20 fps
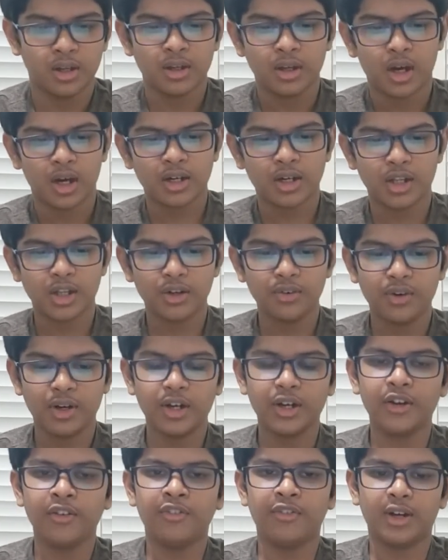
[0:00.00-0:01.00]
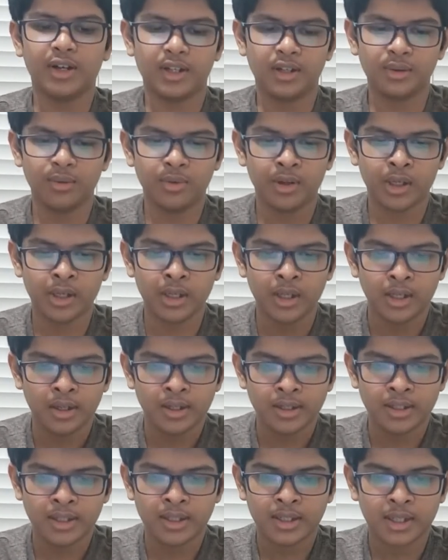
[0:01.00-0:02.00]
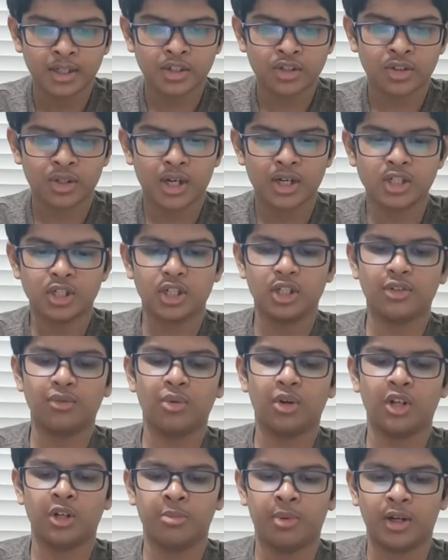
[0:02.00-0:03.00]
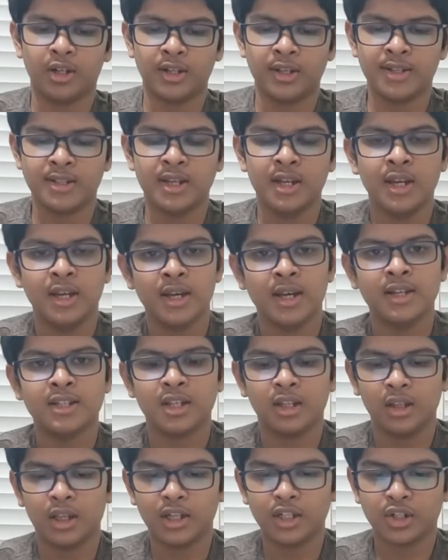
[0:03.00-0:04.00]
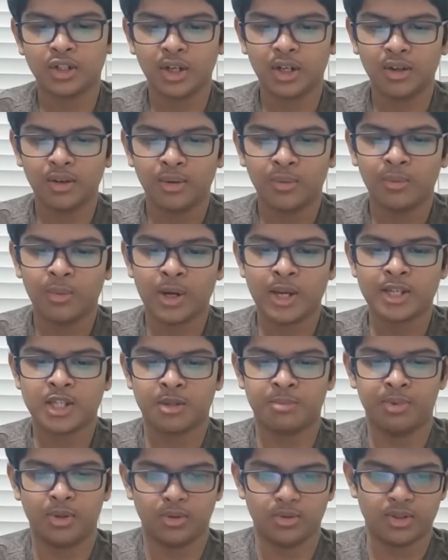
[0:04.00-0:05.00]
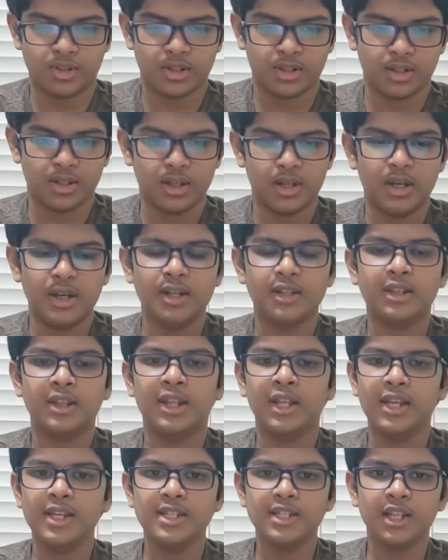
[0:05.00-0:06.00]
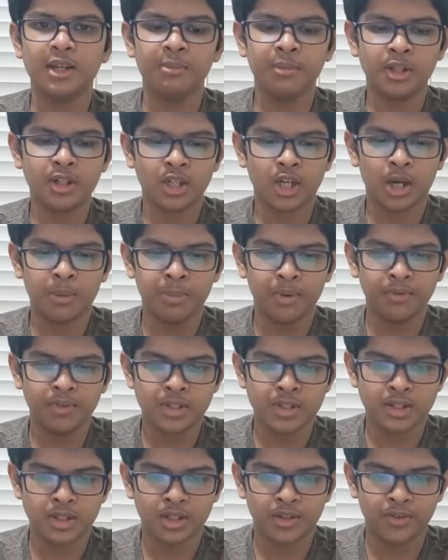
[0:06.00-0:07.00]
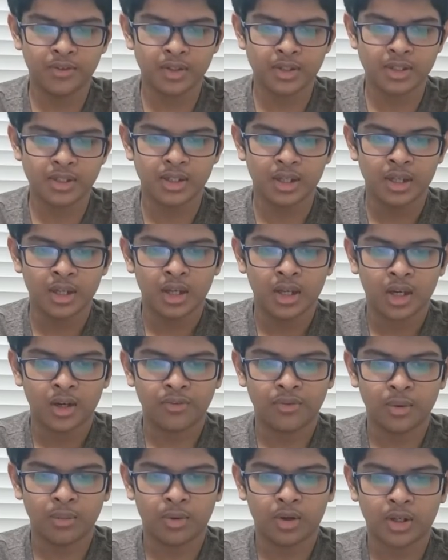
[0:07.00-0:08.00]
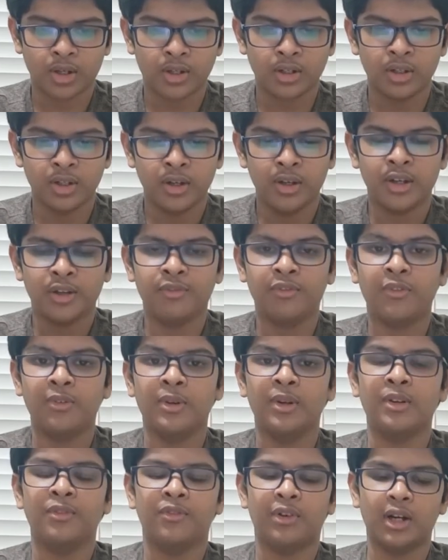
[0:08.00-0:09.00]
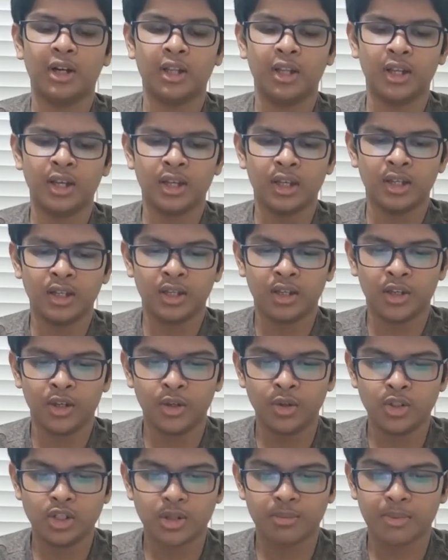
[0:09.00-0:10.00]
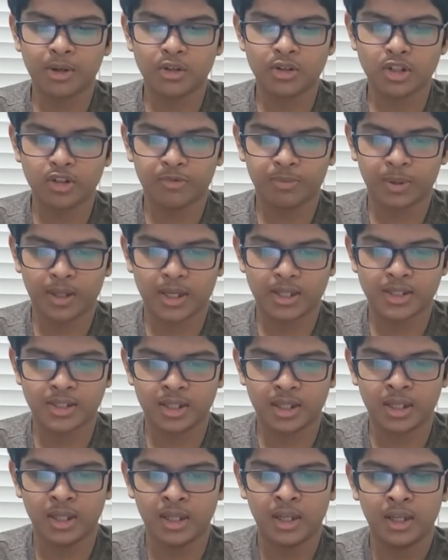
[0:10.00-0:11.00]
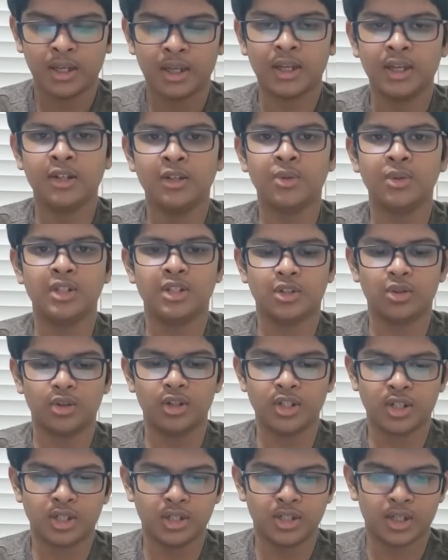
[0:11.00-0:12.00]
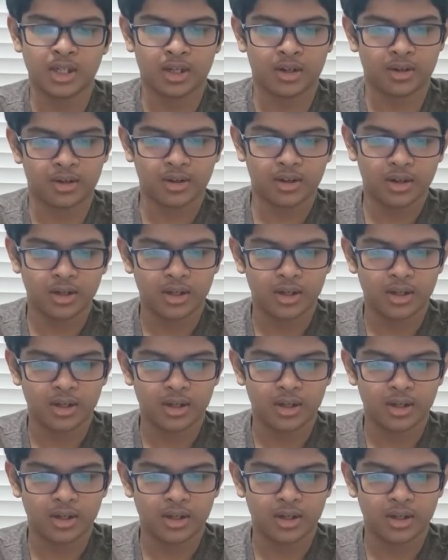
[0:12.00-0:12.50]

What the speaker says: Another very effective way to get trash out of water bodies is electric waste boats. These skim the top of the surface of the water, funneling in huge amounts of plastic into a storage container.